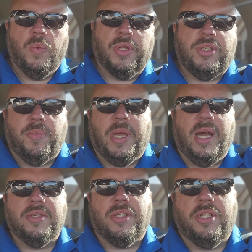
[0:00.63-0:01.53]
What's up
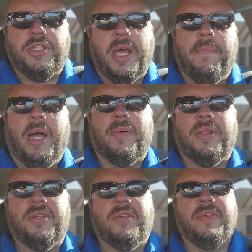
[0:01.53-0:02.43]
guys, English Dan back
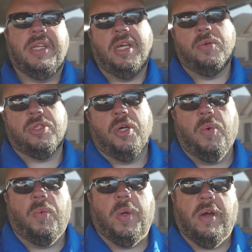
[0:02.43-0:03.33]
with another video. So
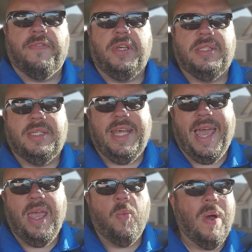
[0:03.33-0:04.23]
what we got for you
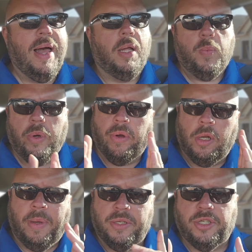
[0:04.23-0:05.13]
today? Well, we're
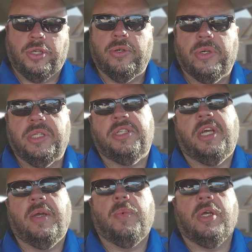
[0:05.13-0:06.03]
all about security
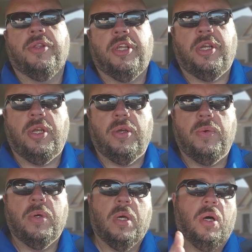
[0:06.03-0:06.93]
today. We got the
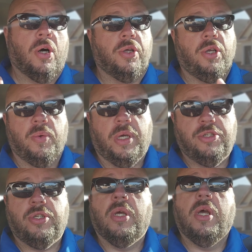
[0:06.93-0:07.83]
new or
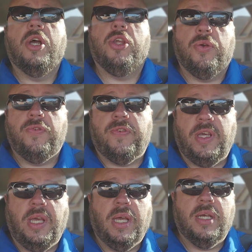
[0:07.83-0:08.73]
newish
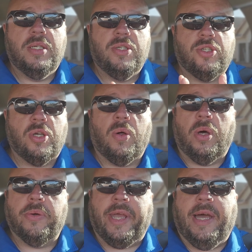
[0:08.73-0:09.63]
Eufy
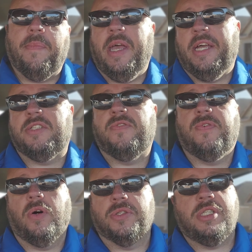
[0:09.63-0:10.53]
Solocam
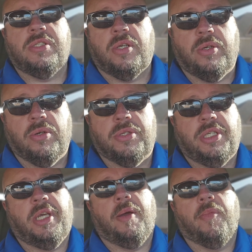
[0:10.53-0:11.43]
S40
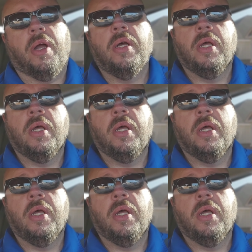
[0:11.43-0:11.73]
security camera.